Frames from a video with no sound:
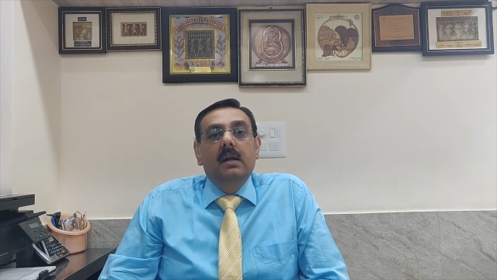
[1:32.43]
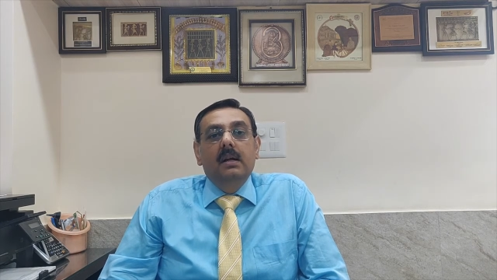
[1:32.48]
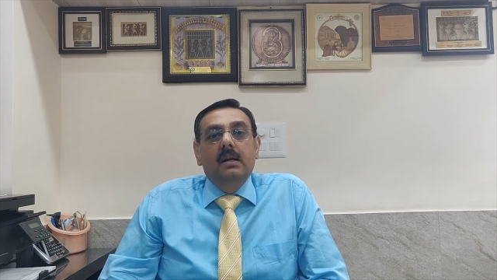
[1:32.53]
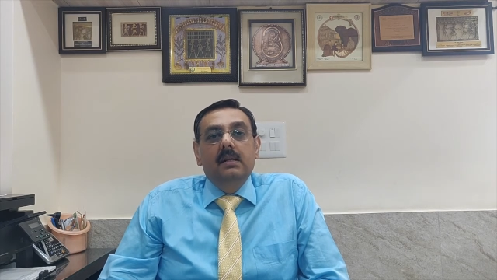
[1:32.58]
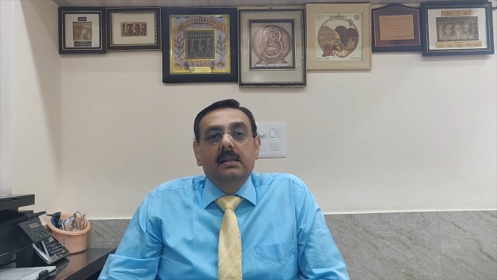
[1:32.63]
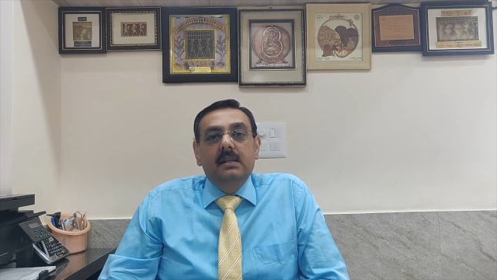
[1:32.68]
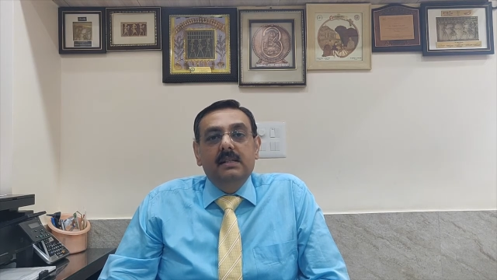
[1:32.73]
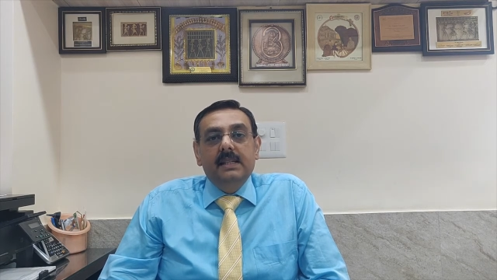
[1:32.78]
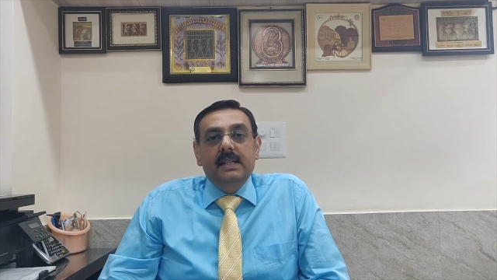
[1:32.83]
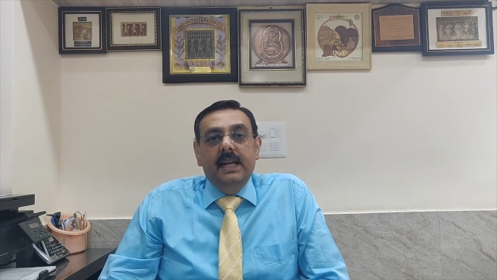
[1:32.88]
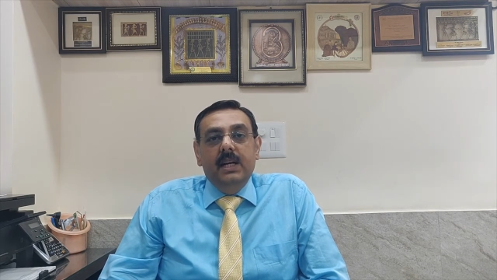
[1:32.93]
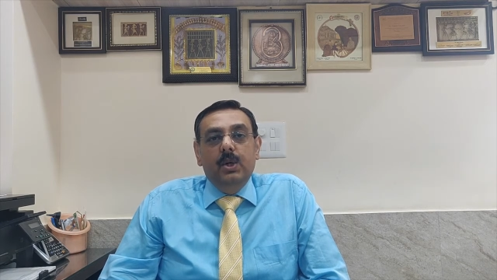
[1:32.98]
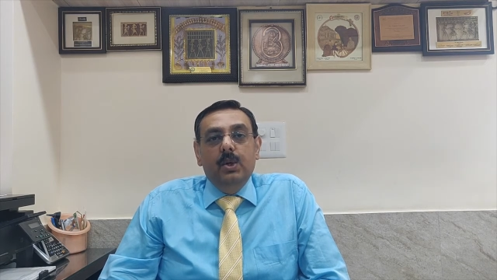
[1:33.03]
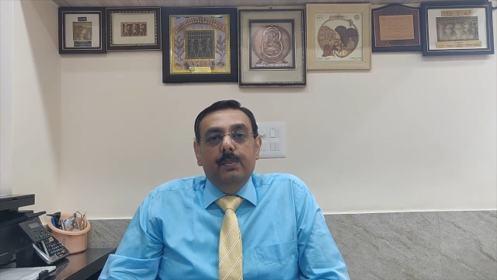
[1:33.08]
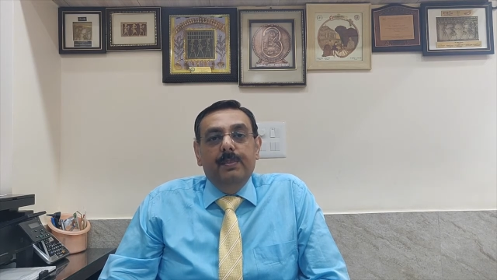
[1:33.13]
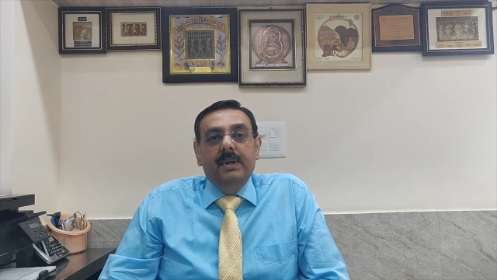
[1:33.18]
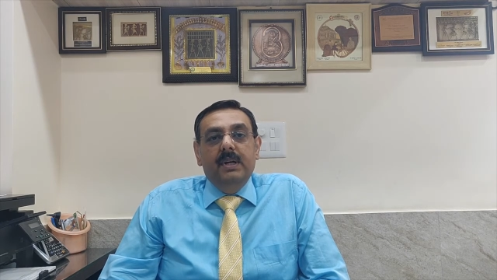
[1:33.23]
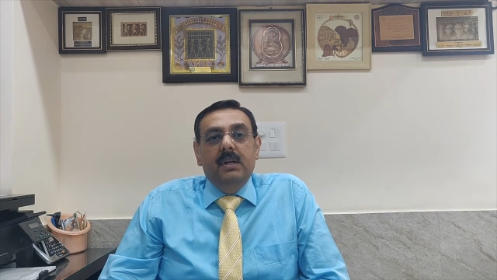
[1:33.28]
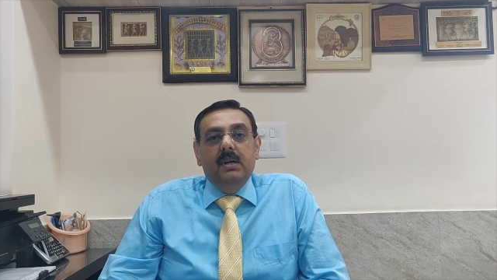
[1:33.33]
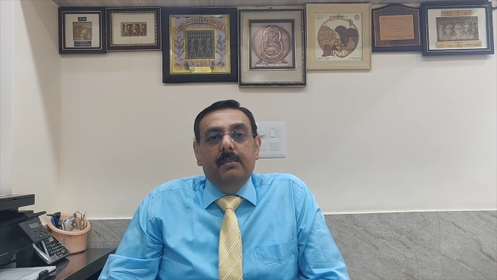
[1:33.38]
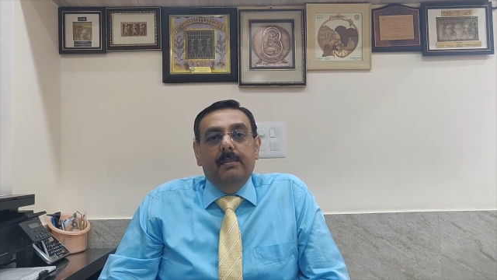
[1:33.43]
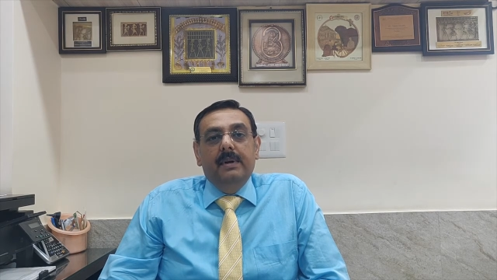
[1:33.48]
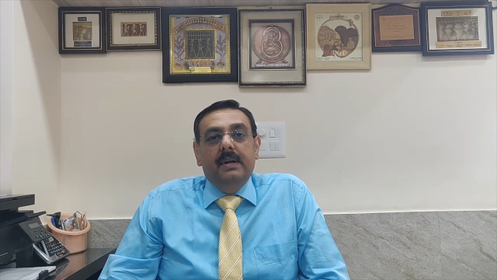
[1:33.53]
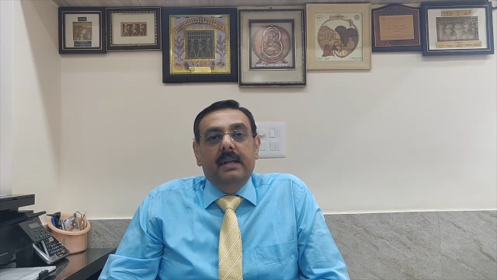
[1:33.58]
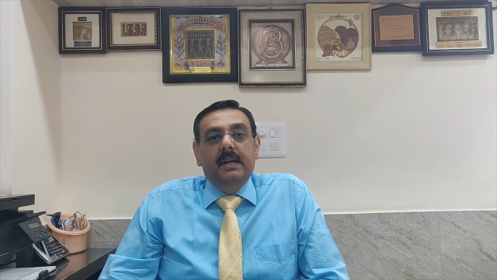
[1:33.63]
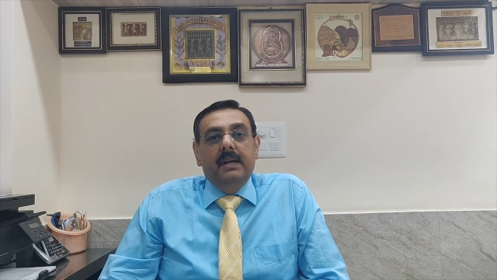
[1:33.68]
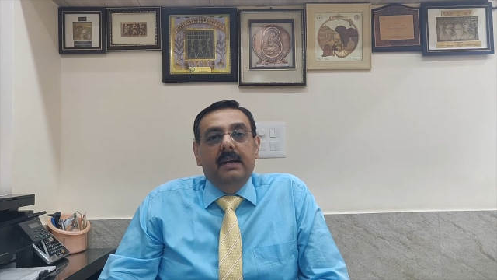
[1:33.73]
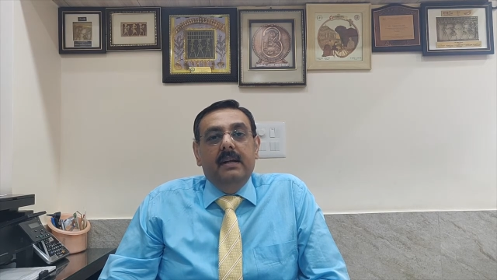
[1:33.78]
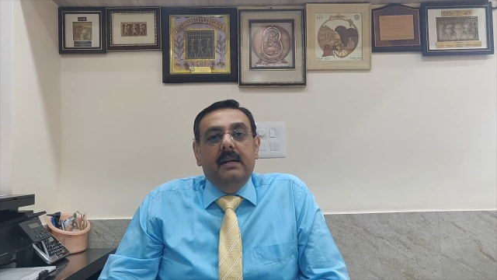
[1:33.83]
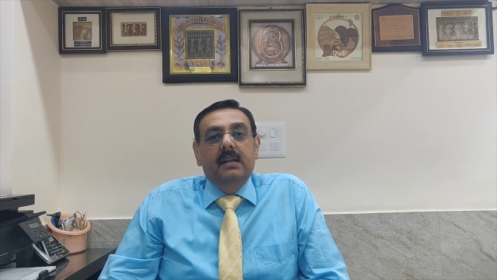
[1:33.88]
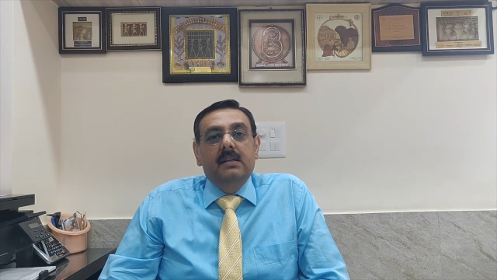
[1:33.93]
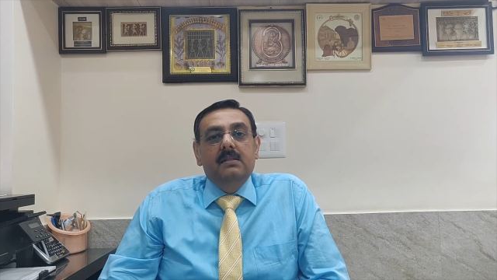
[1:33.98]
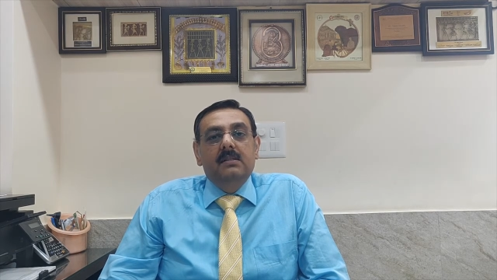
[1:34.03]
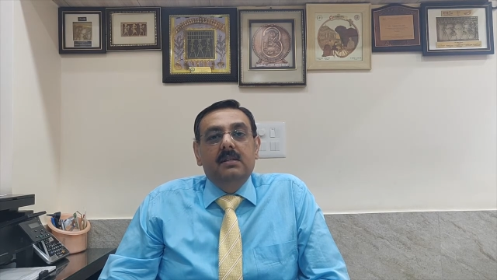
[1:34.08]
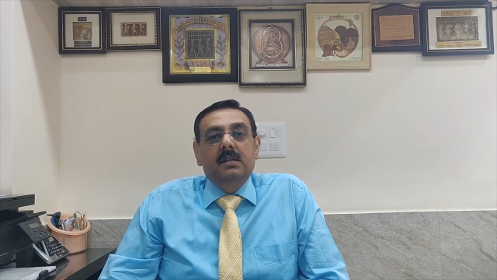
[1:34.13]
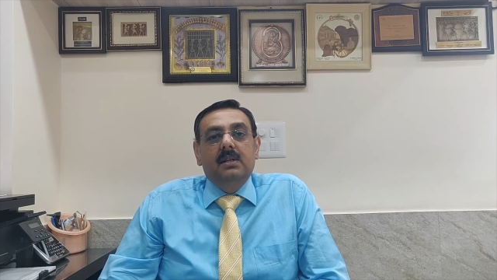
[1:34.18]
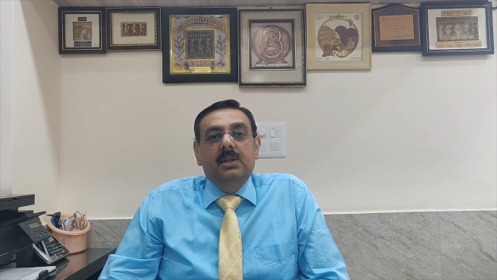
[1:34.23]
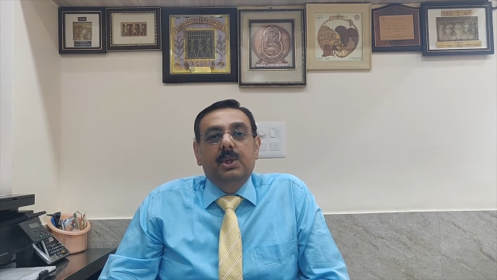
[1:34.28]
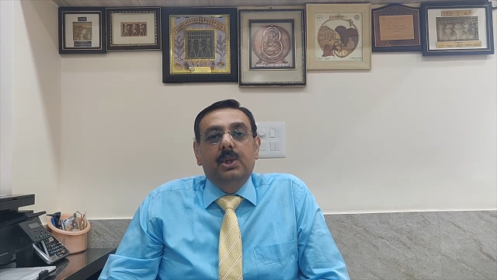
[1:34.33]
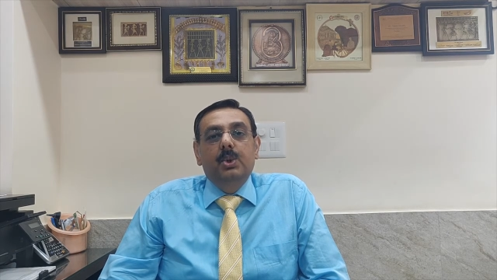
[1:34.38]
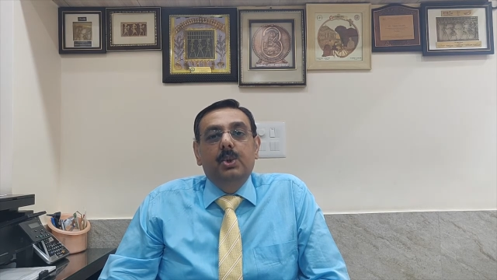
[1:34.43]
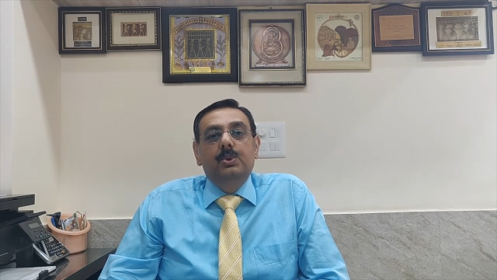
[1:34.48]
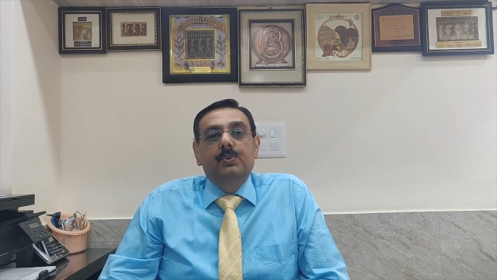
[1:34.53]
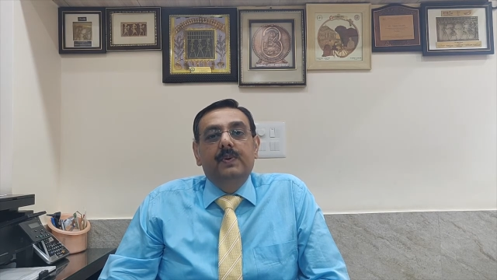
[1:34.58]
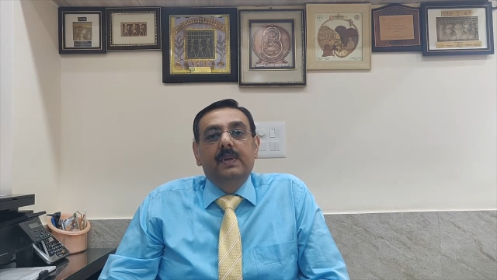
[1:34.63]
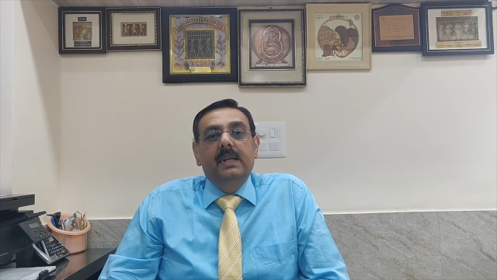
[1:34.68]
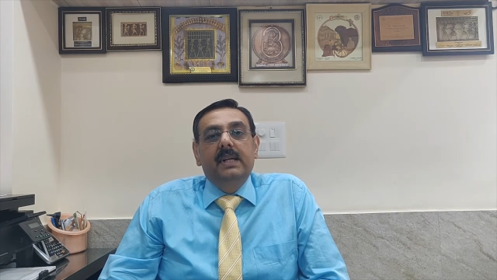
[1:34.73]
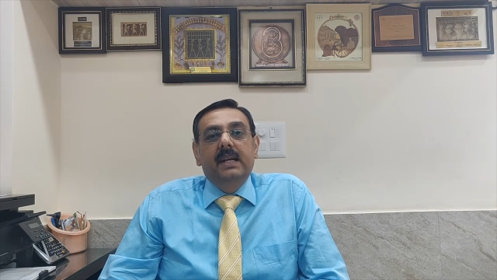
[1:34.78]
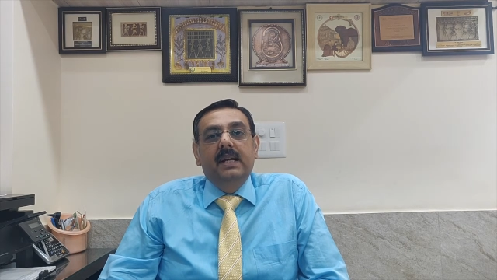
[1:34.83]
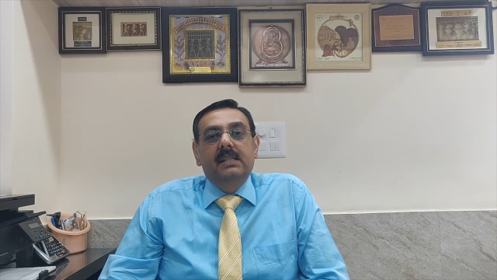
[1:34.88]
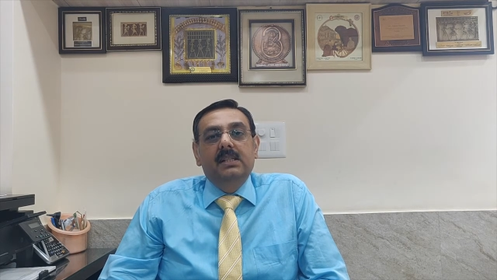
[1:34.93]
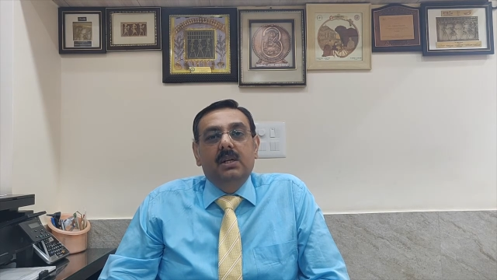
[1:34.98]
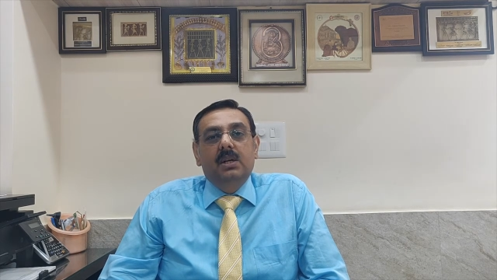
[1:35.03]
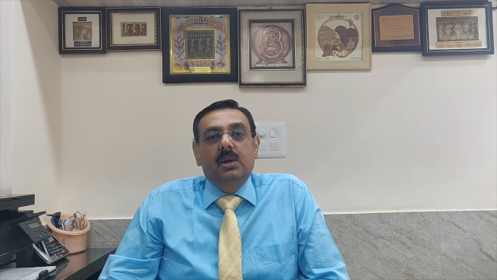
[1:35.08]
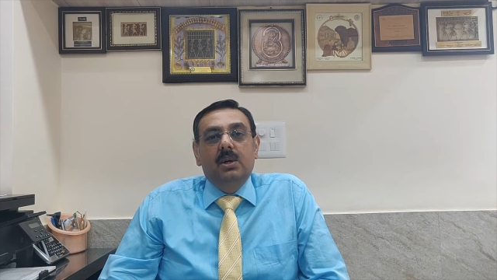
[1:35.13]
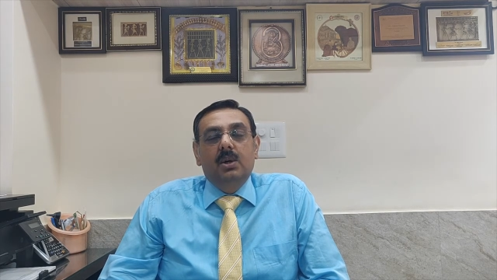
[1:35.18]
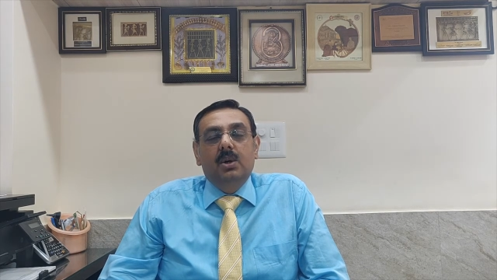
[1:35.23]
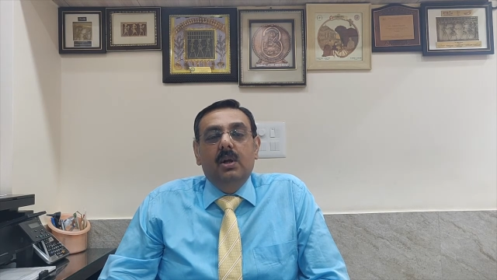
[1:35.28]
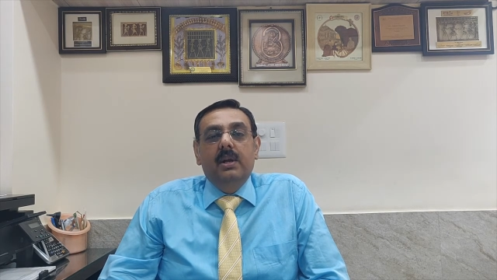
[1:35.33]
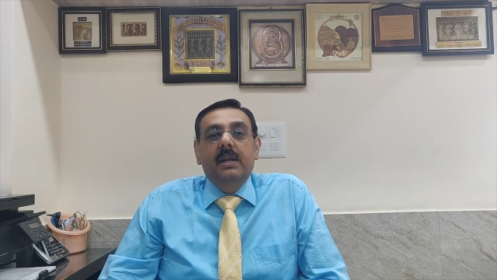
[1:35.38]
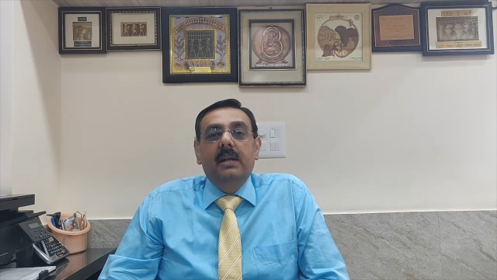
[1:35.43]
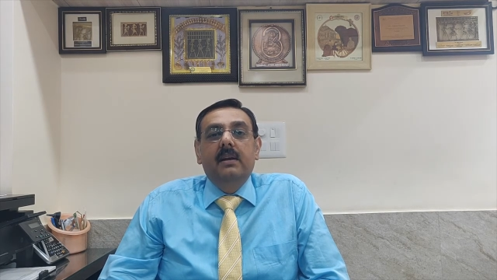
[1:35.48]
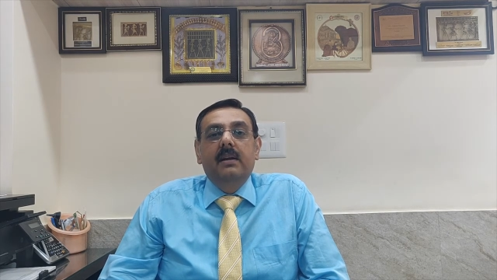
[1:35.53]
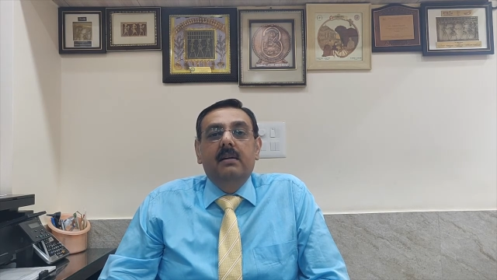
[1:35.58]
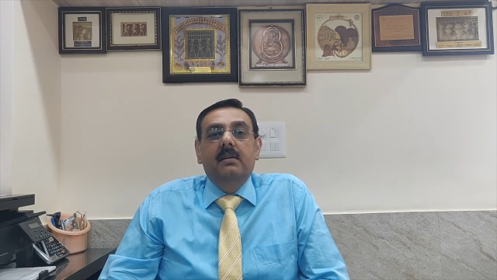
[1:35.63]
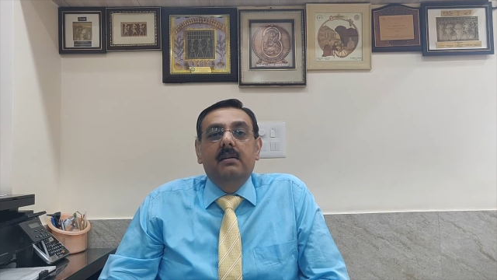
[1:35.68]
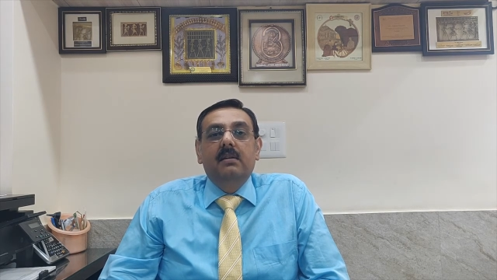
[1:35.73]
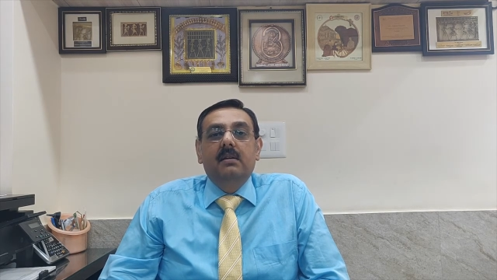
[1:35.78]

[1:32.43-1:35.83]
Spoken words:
This atopic dermatitis usually has a chronic